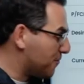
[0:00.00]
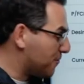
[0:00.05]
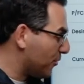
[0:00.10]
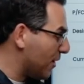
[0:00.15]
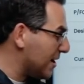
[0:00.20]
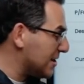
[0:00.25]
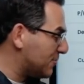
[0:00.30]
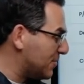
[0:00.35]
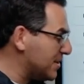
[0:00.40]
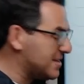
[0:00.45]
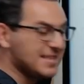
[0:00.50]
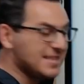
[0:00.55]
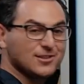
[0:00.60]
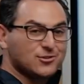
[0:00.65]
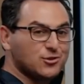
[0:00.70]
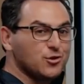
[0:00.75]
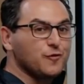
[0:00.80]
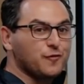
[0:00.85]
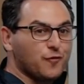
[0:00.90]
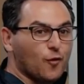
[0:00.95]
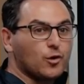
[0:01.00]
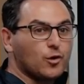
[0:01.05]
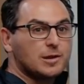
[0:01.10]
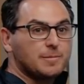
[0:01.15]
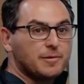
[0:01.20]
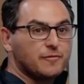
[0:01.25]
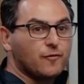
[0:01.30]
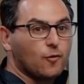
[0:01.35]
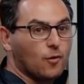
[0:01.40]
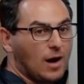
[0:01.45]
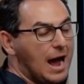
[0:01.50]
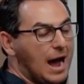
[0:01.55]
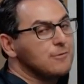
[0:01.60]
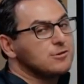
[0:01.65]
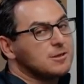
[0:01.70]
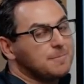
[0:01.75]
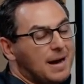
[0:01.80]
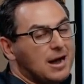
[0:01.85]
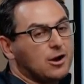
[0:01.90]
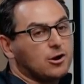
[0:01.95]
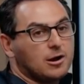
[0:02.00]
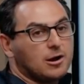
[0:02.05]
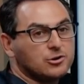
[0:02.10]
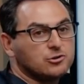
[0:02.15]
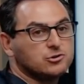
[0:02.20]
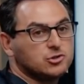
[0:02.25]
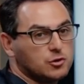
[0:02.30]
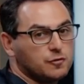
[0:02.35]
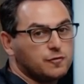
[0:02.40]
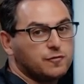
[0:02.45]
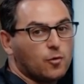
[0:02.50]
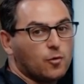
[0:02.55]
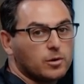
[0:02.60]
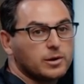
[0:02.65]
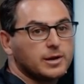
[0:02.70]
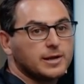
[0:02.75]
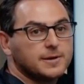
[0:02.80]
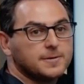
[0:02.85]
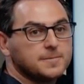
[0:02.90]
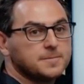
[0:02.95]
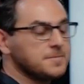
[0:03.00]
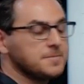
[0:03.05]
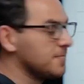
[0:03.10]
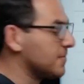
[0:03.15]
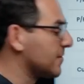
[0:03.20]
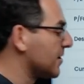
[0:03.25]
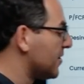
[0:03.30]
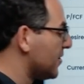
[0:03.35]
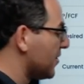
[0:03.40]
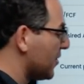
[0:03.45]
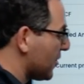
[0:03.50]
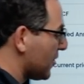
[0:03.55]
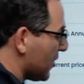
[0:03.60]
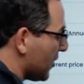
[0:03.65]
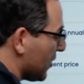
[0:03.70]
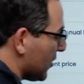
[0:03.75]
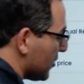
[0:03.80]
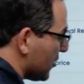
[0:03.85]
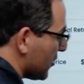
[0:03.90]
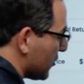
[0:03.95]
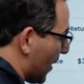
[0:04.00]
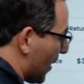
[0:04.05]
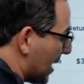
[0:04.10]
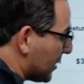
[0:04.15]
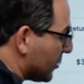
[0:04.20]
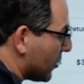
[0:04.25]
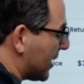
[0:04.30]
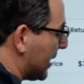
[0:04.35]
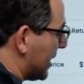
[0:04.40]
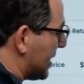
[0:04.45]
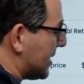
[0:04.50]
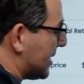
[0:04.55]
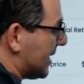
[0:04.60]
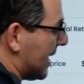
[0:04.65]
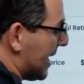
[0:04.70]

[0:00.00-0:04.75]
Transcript: our price? We said 240 before. I was a buyer under 240. Yeah, that's what it was. So I look at it